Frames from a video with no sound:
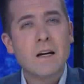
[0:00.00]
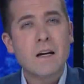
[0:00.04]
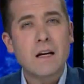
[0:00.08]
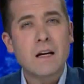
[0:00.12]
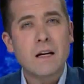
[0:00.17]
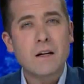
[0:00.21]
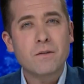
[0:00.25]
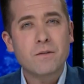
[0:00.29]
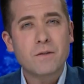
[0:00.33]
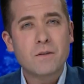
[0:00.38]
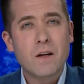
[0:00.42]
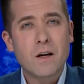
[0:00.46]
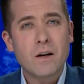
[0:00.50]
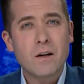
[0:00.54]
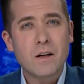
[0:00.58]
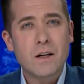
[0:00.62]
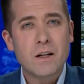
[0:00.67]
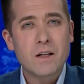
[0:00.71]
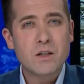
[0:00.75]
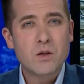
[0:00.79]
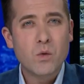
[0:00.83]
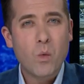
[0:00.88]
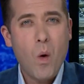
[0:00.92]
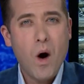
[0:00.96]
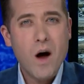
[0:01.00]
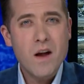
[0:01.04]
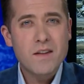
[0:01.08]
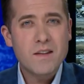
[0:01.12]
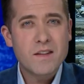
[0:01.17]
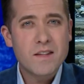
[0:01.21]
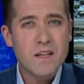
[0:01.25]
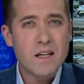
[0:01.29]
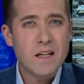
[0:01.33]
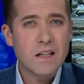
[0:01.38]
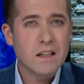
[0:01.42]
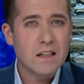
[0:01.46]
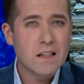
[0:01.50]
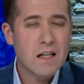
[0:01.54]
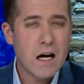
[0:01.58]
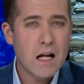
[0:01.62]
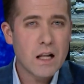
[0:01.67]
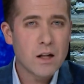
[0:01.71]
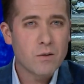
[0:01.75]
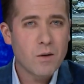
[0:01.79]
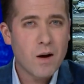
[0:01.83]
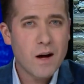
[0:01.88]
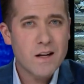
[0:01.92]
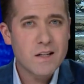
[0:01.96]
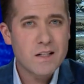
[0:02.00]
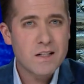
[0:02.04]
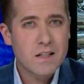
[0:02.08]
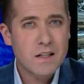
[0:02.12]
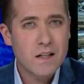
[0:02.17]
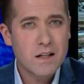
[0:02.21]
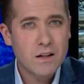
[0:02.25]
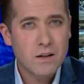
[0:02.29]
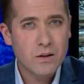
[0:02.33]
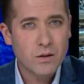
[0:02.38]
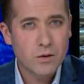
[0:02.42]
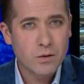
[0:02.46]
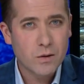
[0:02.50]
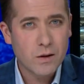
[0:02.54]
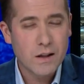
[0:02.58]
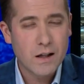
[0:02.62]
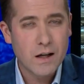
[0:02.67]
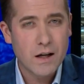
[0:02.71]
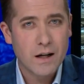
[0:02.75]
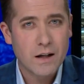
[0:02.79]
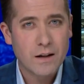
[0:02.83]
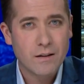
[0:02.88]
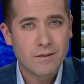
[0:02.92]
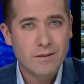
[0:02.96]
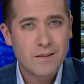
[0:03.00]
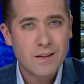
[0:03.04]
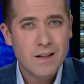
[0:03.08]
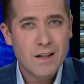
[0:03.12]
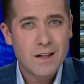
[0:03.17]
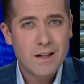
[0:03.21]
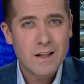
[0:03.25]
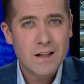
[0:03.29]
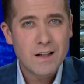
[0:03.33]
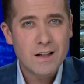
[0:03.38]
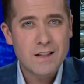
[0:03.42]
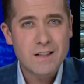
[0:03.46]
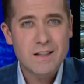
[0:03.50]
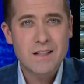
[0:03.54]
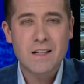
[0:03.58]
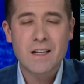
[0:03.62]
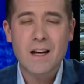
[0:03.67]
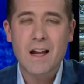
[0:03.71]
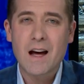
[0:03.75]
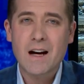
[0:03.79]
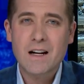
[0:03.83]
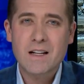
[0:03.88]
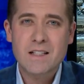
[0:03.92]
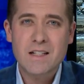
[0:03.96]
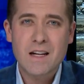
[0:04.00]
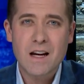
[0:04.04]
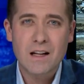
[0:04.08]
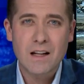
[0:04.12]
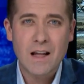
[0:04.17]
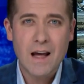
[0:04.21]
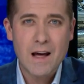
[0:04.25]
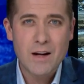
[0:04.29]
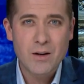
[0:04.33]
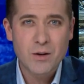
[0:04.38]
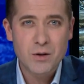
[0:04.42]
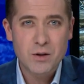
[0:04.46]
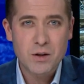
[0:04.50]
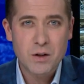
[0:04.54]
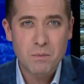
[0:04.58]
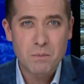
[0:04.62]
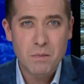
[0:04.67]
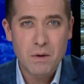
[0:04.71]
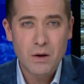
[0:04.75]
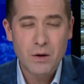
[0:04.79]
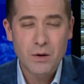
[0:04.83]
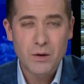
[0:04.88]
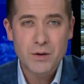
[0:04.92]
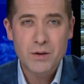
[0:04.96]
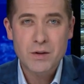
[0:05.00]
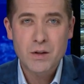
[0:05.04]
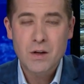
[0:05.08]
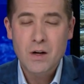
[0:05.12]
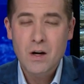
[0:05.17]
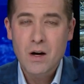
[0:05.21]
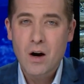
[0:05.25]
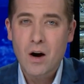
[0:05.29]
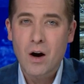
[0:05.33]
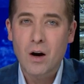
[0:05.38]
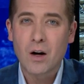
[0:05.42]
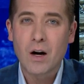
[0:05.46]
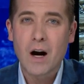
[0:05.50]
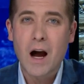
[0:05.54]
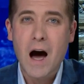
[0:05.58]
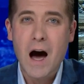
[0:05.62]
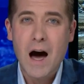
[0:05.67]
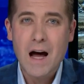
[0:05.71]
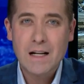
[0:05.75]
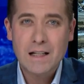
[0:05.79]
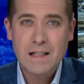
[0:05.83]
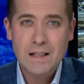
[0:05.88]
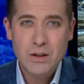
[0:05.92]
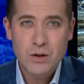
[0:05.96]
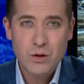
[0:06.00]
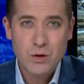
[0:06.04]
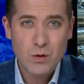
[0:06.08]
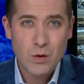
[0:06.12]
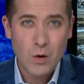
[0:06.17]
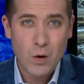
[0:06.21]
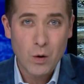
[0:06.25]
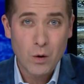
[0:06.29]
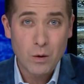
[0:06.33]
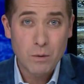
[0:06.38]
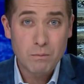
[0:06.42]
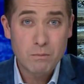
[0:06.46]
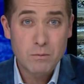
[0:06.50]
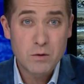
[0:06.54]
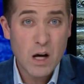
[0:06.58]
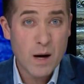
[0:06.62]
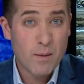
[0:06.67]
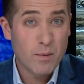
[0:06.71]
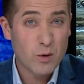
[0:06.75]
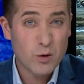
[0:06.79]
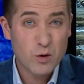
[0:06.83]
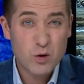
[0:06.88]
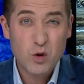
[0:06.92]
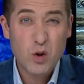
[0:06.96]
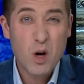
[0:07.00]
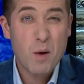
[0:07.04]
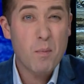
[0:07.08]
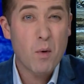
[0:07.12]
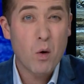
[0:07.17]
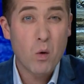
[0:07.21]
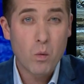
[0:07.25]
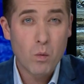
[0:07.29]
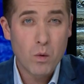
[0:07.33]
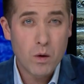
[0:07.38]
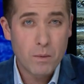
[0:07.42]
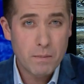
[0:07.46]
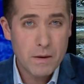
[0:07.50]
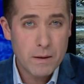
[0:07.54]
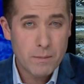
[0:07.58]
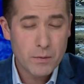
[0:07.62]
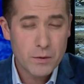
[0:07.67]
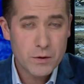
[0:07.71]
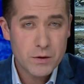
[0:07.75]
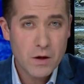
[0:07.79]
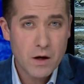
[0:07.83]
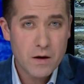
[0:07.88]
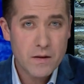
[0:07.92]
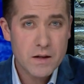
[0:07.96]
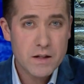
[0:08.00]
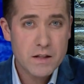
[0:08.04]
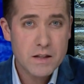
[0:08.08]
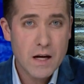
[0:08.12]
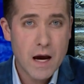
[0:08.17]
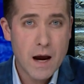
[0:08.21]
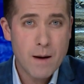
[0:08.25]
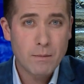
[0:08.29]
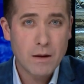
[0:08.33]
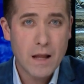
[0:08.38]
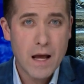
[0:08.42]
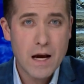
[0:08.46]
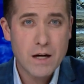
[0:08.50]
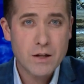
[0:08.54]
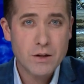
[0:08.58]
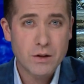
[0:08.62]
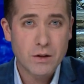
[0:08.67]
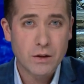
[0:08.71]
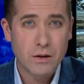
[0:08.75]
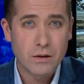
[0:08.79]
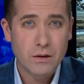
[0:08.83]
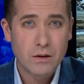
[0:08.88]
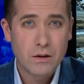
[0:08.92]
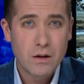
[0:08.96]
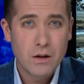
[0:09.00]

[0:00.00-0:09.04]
If there is one thing Coloradans can agree on, it's that Xcel energy bills are out of control. Double, triple what people saw this time last year.